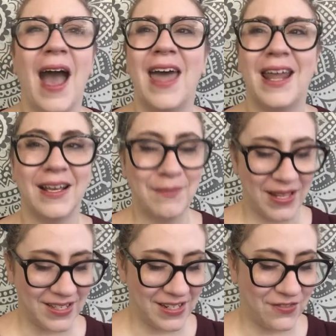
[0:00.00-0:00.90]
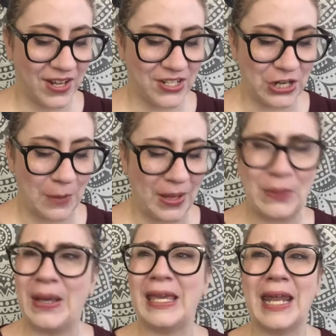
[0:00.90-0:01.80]
And I messaged Victor. I'm
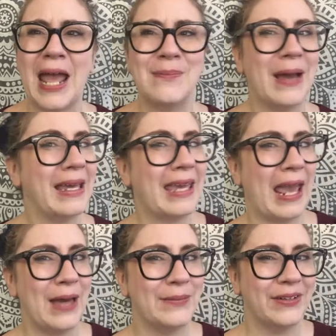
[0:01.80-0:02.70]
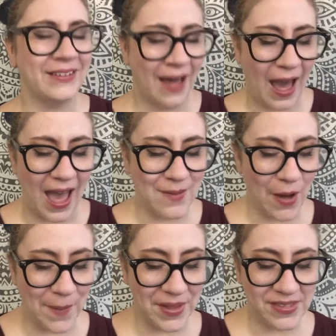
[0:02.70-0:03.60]
like, when can I buy Camel? I'm
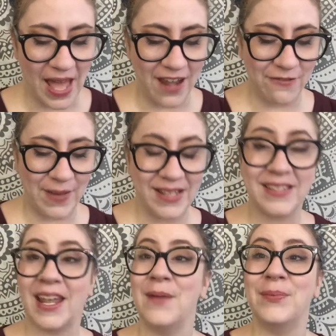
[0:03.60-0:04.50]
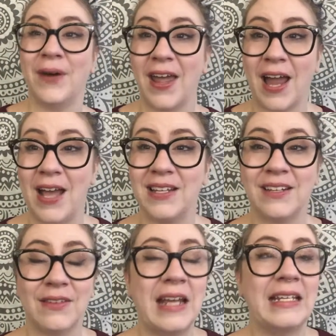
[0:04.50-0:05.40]
almost out of my sample and
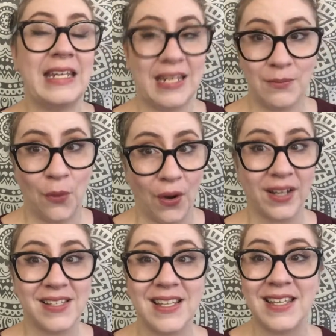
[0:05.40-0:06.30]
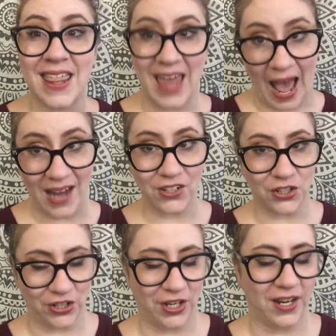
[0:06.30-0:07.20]
I need more because it's that
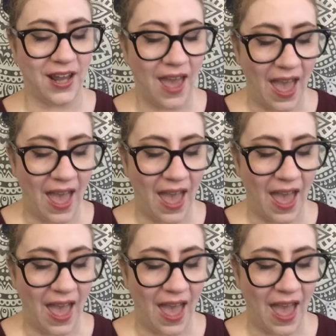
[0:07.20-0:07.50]
good.